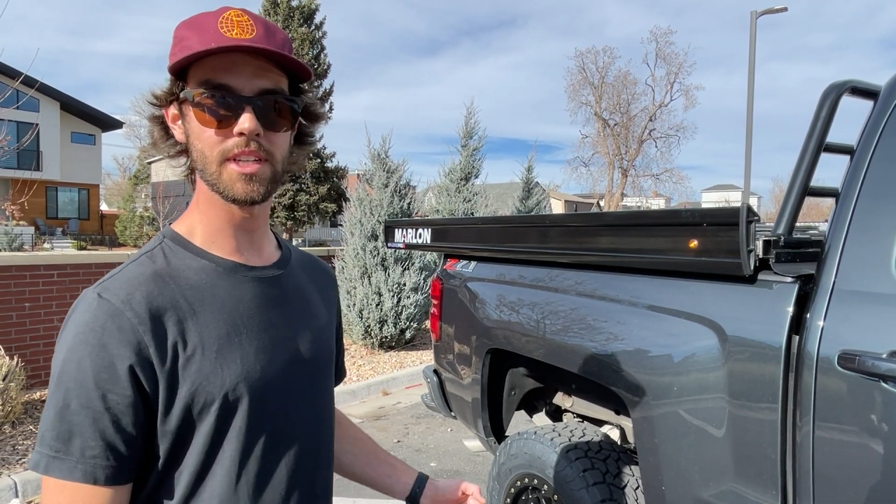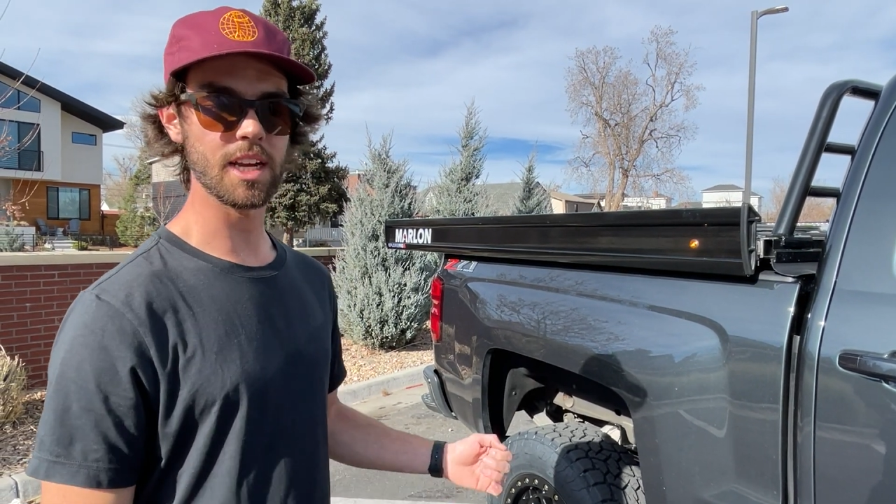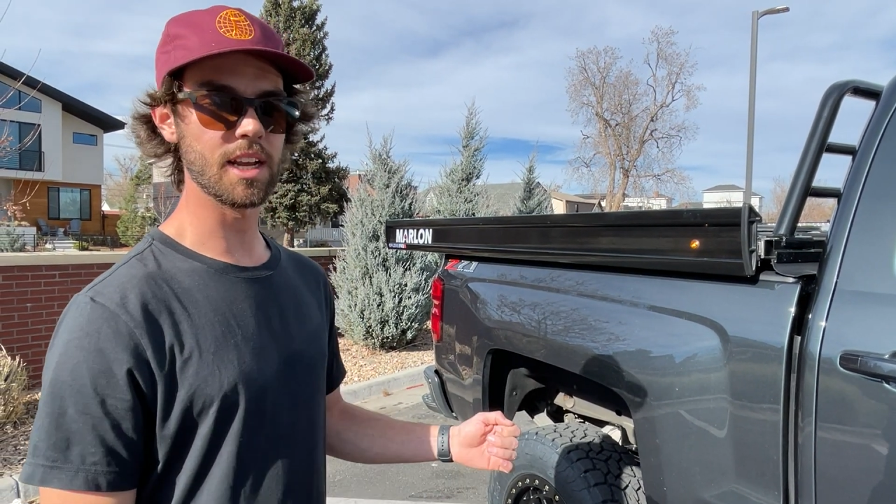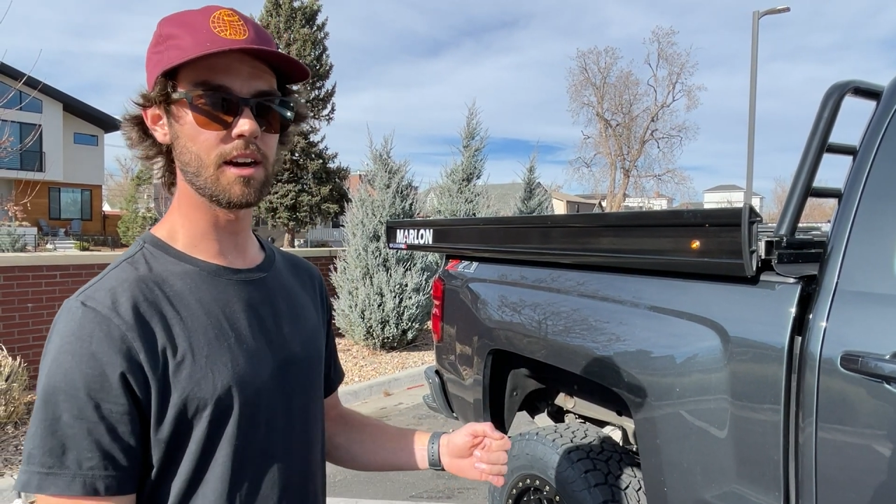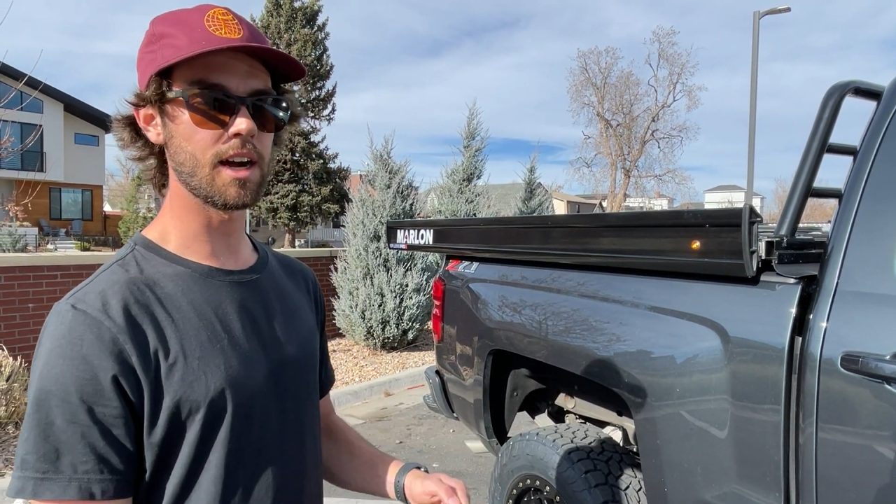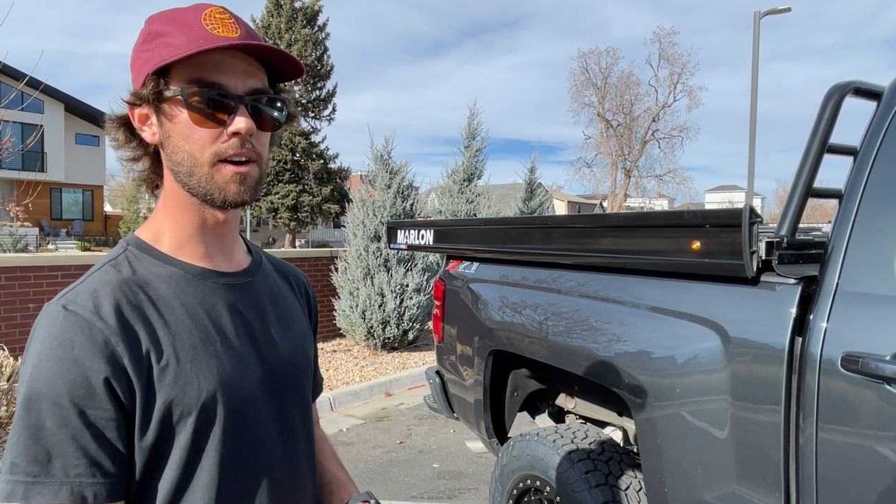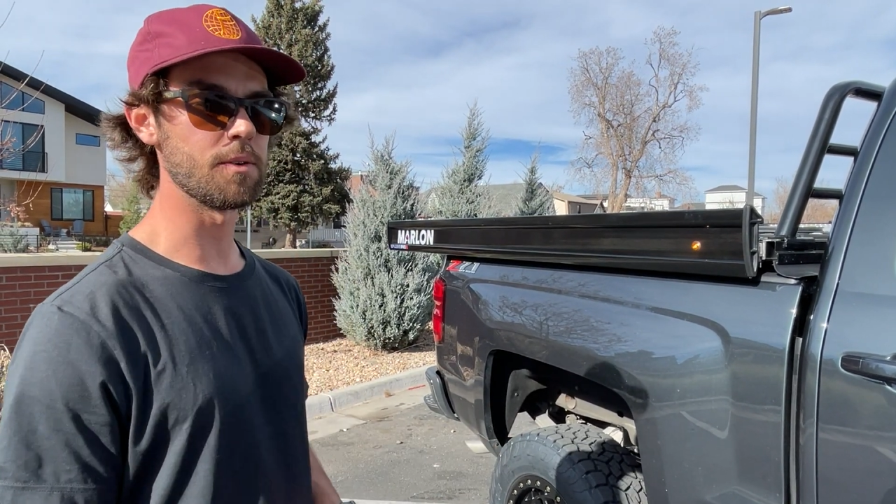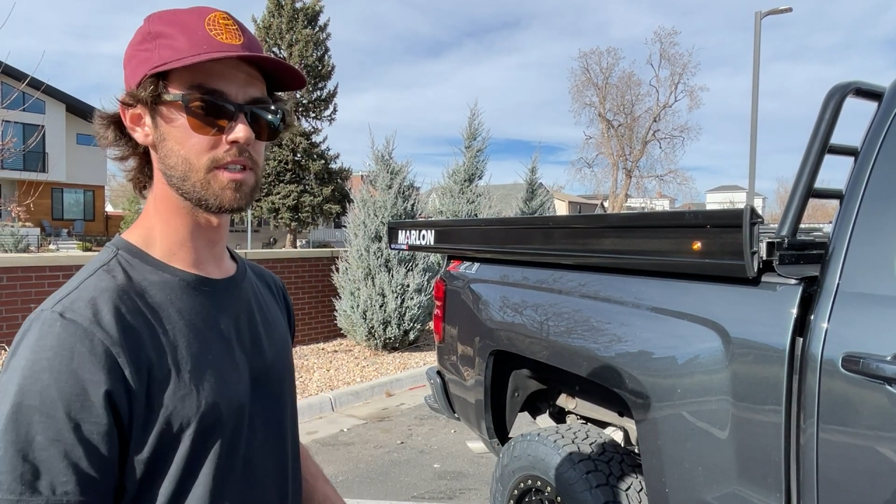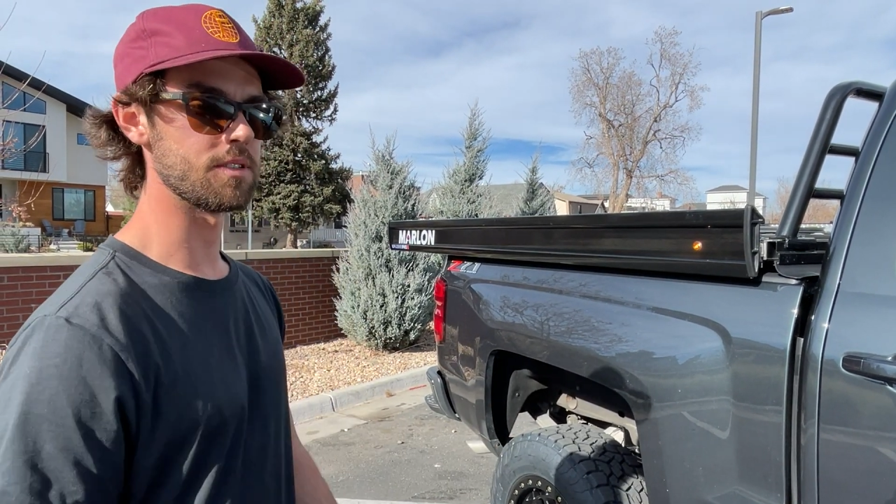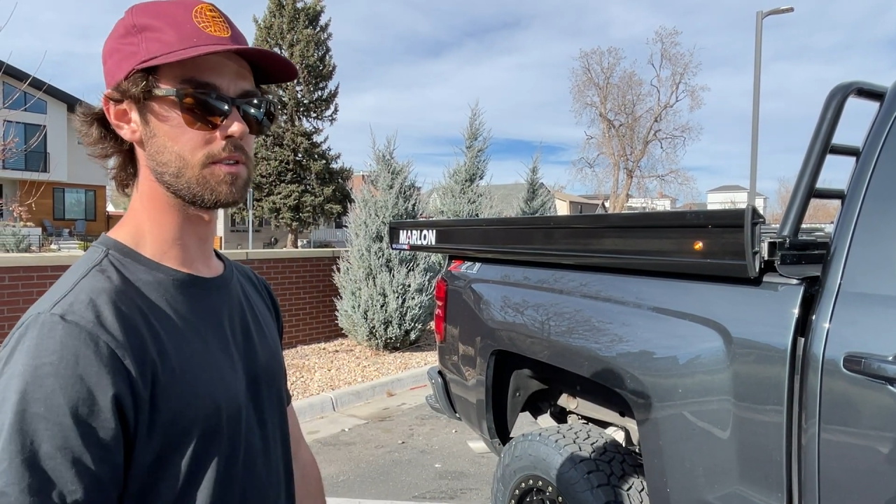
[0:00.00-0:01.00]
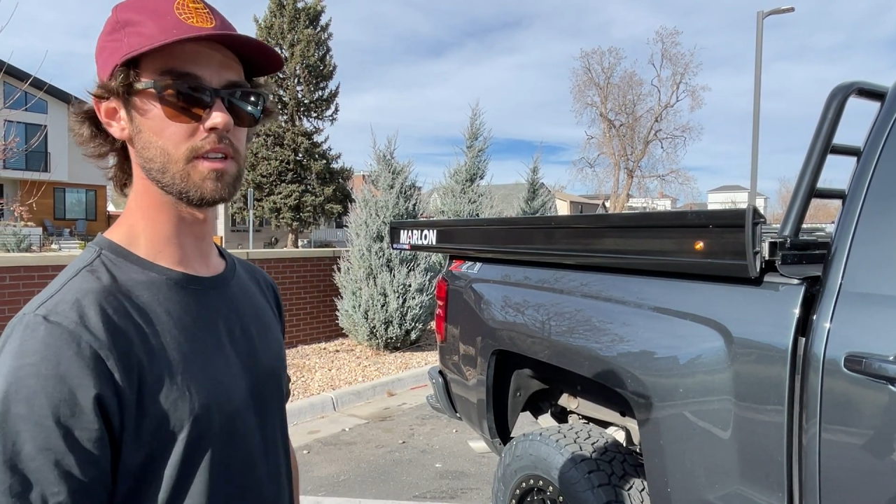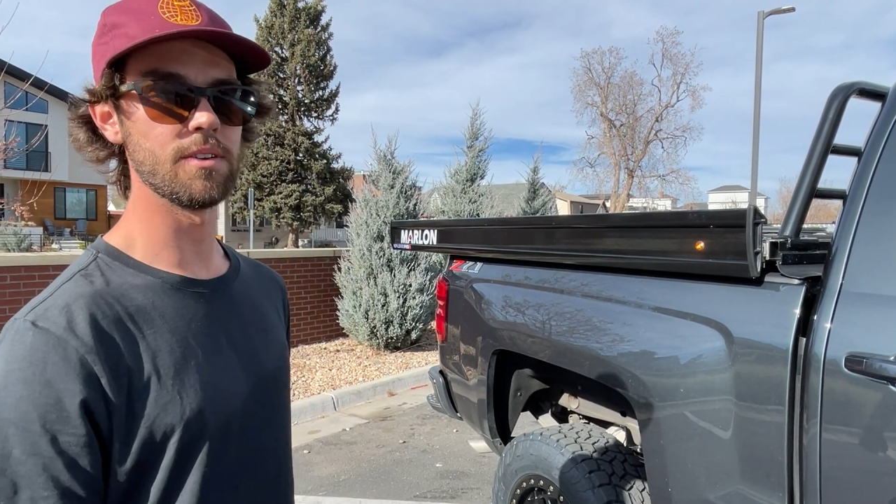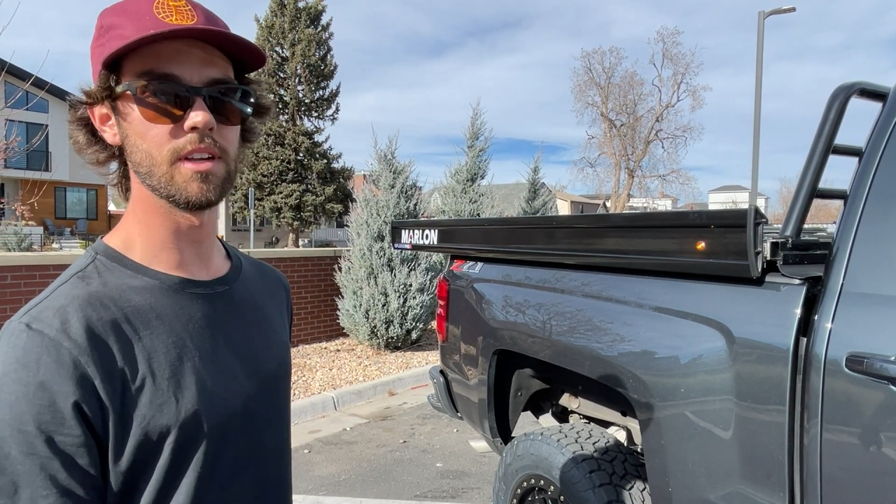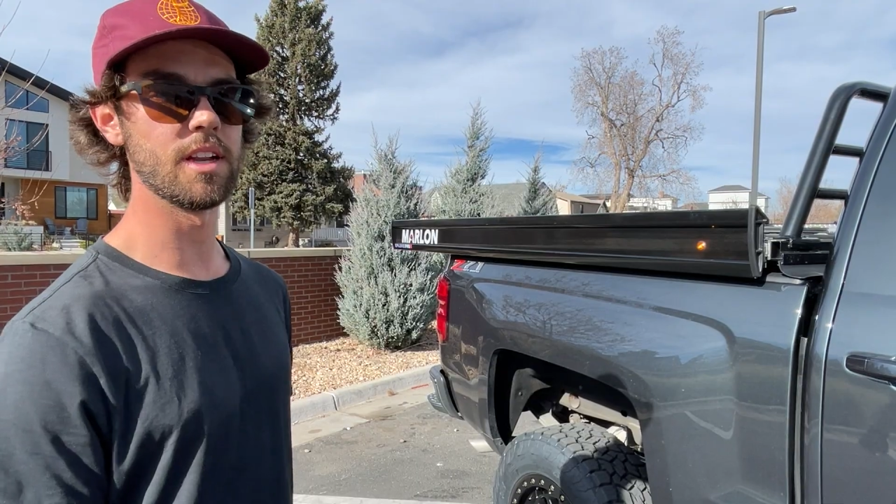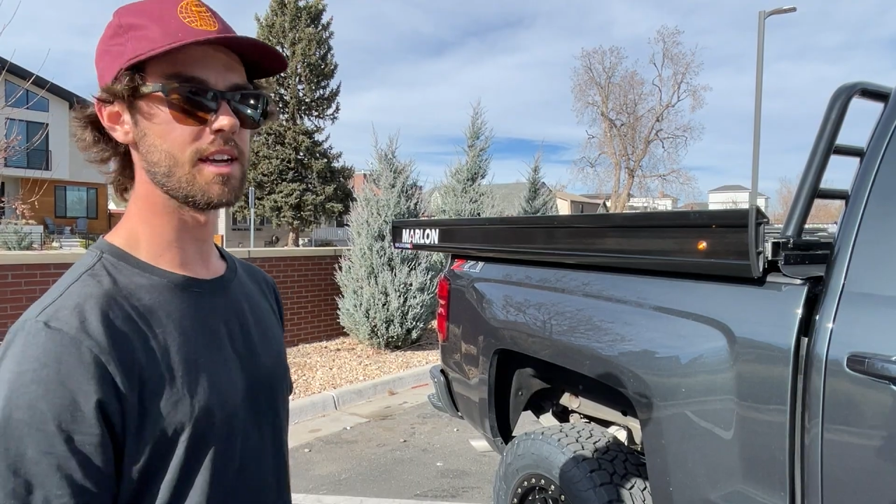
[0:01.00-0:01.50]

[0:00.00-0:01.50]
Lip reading: taking air out, which is really, really